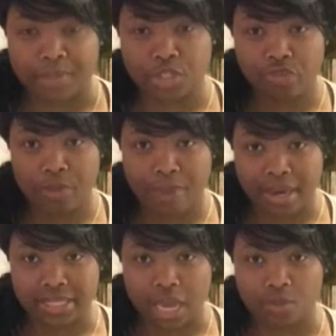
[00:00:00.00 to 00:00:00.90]
It's 3
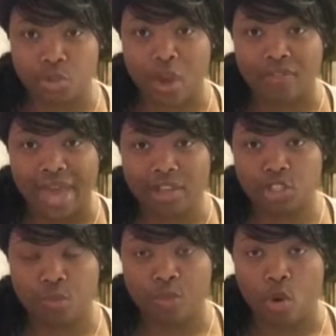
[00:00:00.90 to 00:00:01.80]
body types. You have
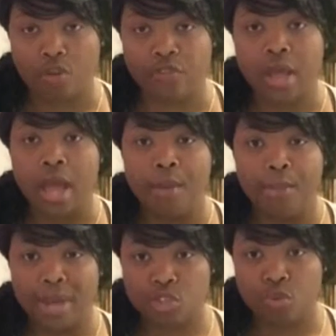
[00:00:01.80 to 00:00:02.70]
ectomorph,
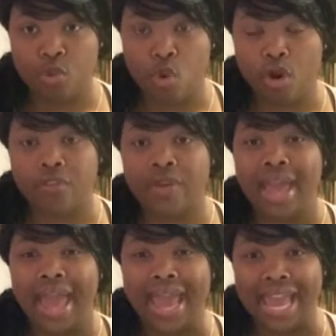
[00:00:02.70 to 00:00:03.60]
mesomorph,
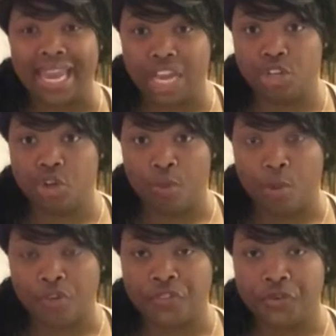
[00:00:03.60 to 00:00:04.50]
and
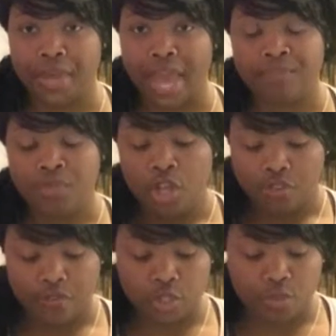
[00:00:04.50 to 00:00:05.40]
endomorph, okay?
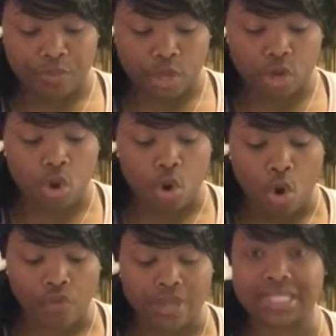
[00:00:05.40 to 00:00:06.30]
The first one we're going to go
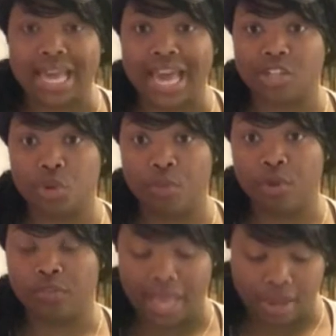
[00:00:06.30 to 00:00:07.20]
over is the
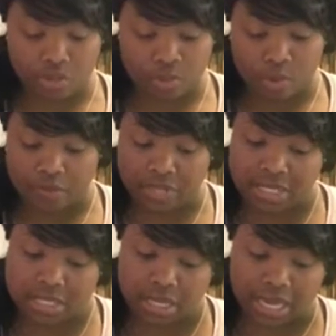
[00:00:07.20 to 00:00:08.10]
ectomorph. The ectomorph, and this
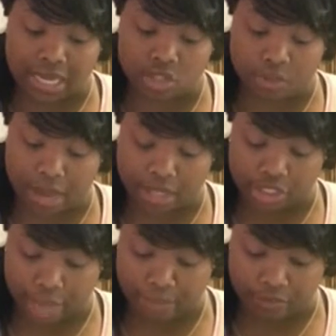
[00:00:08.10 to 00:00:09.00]
is our excerpt out of
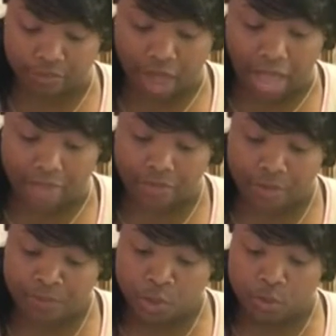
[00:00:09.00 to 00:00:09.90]
chapter 5,
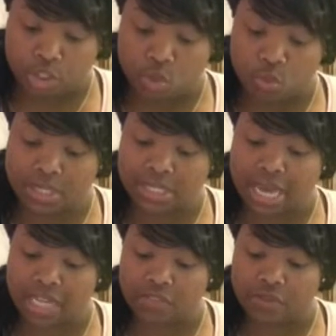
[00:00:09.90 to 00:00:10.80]
which is one
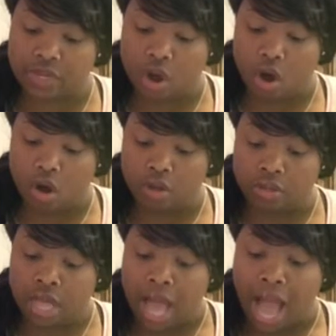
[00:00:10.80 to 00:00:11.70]
size fit
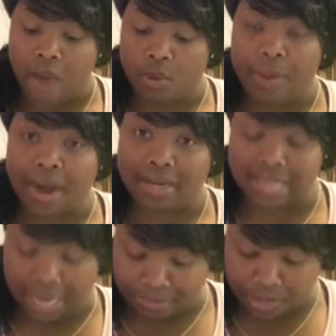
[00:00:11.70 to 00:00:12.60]
all, our body
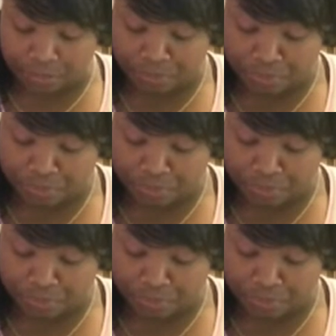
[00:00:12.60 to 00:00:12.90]
types.